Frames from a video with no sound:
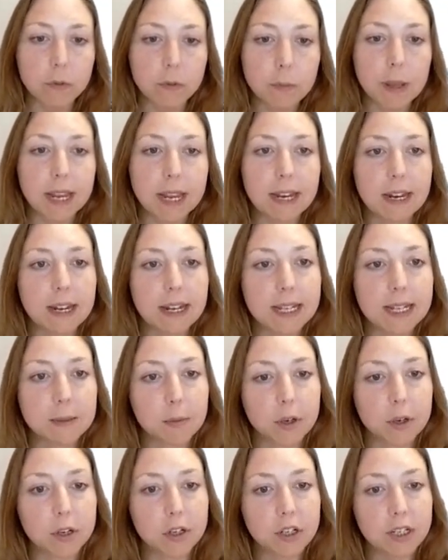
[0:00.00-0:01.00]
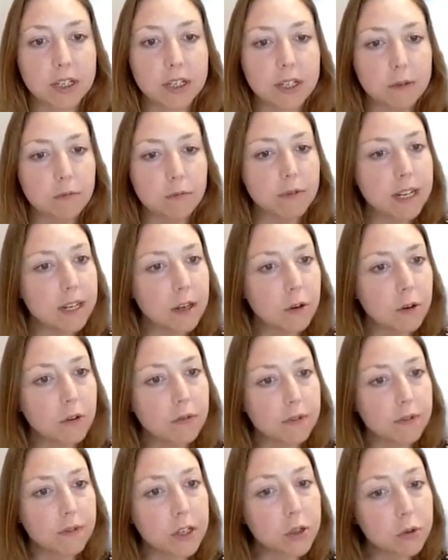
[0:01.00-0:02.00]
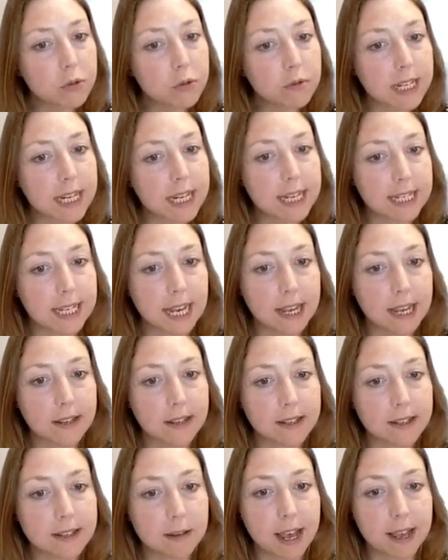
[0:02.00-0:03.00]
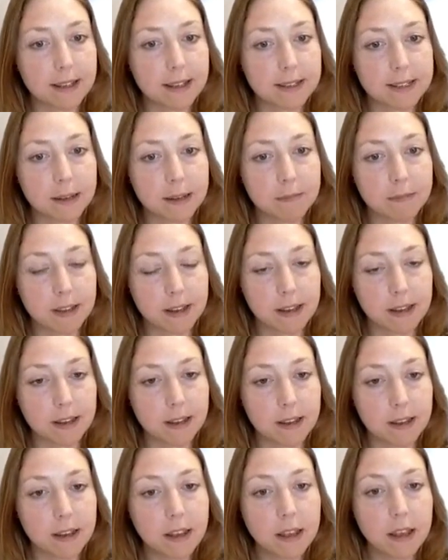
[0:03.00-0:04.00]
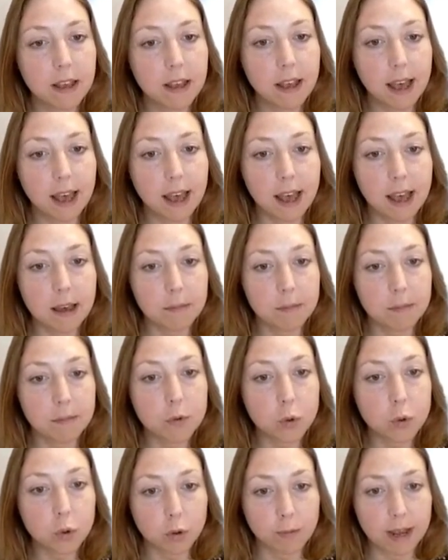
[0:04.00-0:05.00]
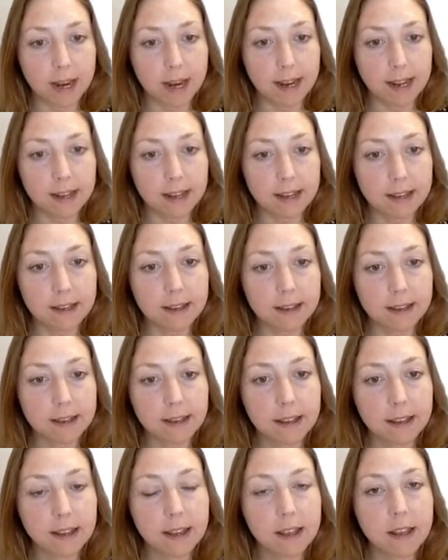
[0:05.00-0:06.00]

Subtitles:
repeated exposure to written or visual details about something traumatic.